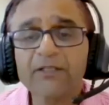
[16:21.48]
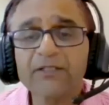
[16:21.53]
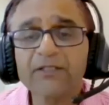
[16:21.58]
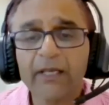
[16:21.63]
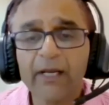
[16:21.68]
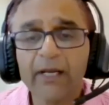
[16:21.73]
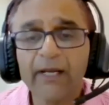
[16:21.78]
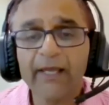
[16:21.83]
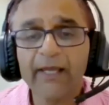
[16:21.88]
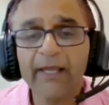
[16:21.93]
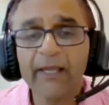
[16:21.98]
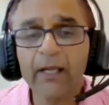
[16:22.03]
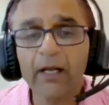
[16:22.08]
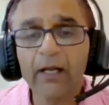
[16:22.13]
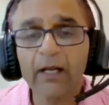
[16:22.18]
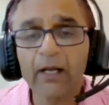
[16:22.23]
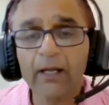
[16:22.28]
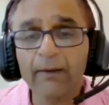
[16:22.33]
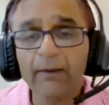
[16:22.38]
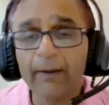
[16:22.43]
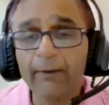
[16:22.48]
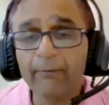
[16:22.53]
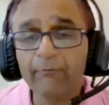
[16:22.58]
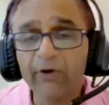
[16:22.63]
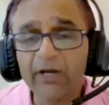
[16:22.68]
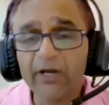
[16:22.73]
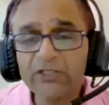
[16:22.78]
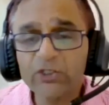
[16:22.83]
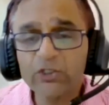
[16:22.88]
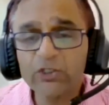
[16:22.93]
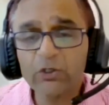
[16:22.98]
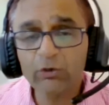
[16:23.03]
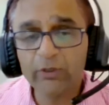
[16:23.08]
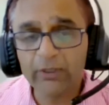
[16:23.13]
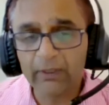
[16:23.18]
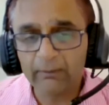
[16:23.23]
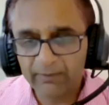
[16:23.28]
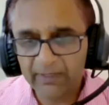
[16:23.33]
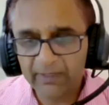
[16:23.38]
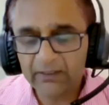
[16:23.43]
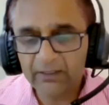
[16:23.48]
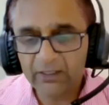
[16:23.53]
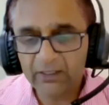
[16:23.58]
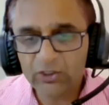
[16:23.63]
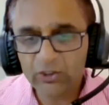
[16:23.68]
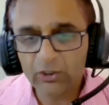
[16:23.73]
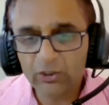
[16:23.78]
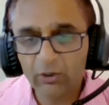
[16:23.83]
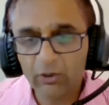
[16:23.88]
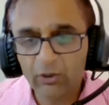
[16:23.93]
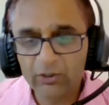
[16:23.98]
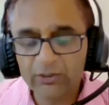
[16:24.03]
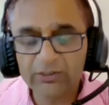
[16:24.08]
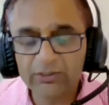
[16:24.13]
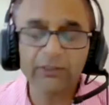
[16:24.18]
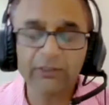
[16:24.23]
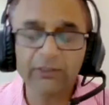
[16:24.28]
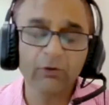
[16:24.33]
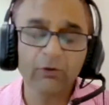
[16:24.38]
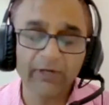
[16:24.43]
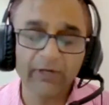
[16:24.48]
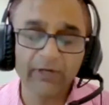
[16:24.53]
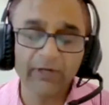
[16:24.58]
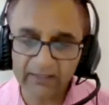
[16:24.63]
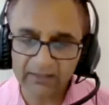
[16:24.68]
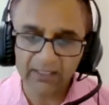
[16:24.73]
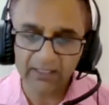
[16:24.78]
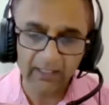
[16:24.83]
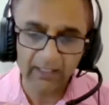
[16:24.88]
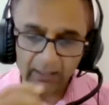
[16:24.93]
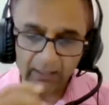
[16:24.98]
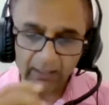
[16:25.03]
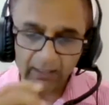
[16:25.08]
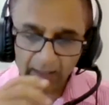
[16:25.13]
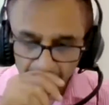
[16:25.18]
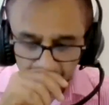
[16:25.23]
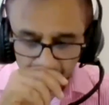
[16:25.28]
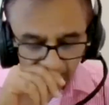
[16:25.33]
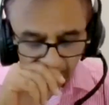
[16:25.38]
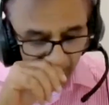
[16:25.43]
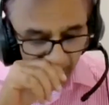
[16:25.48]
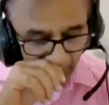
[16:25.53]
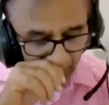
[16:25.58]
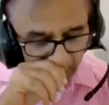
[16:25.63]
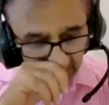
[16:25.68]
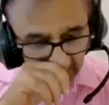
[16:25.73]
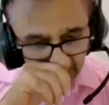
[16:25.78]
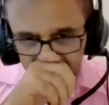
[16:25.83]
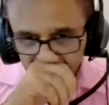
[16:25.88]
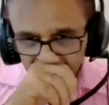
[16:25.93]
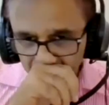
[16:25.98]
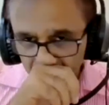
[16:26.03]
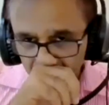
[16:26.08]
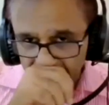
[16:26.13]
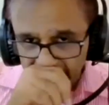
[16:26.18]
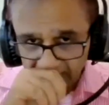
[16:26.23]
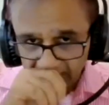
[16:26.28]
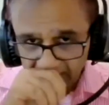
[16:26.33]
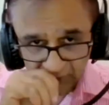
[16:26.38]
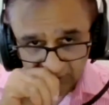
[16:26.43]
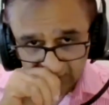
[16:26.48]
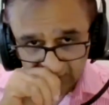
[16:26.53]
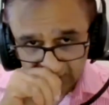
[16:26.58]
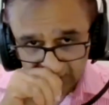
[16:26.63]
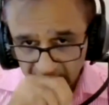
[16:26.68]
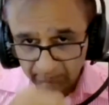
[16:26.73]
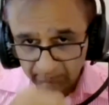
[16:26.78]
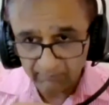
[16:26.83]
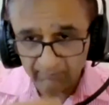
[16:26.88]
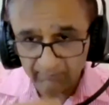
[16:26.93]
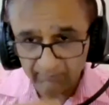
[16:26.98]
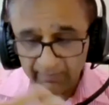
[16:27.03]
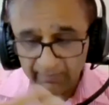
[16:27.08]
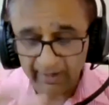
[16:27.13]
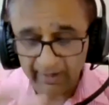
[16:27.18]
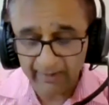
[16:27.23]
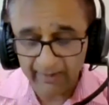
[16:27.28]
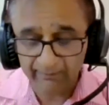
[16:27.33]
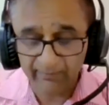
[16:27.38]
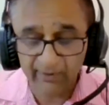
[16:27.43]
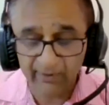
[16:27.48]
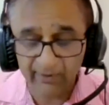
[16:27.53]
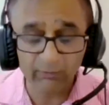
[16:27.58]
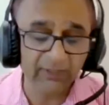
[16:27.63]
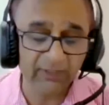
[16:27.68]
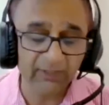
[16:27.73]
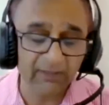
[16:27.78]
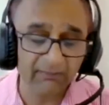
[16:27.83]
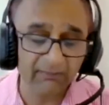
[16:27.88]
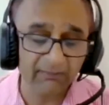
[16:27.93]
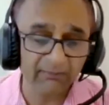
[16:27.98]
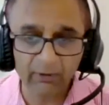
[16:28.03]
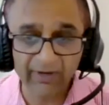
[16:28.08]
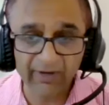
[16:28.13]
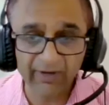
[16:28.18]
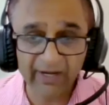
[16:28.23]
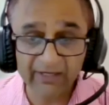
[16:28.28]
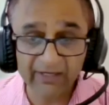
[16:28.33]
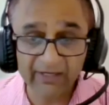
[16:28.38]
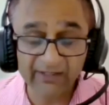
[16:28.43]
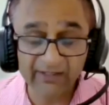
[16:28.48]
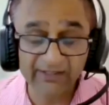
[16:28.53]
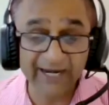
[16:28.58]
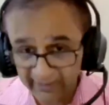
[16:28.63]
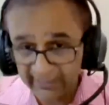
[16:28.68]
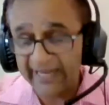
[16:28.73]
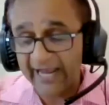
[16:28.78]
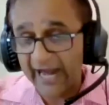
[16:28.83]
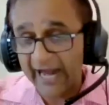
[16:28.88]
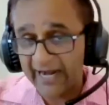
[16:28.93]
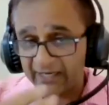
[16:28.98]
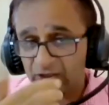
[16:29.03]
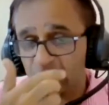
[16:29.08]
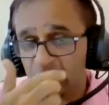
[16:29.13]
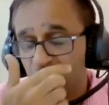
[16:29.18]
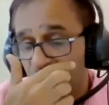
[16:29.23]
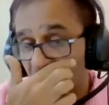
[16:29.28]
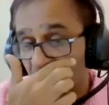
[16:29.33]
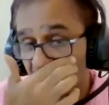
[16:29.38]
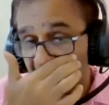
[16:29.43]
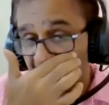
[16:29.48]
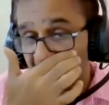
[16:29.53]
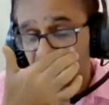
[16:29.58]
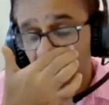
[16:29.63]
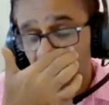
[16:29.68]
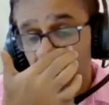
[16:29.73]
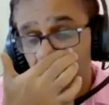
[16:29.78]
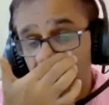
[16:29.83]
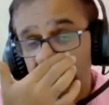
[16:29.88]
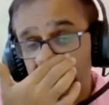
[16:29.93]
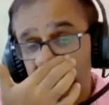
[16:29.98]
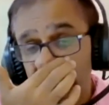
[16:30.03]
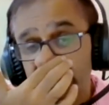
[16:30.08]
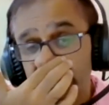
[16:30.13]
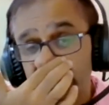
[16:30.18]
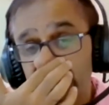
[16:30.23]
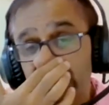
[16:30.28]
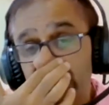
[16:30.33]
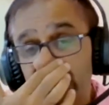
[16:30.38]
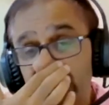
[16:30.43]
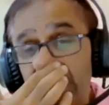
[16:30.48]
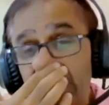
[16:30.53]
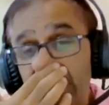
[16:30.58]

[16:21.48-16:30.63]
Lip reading: basically, once you complete this course, you get the bookkeeping association member, you become the member of it. That really adds to your resume.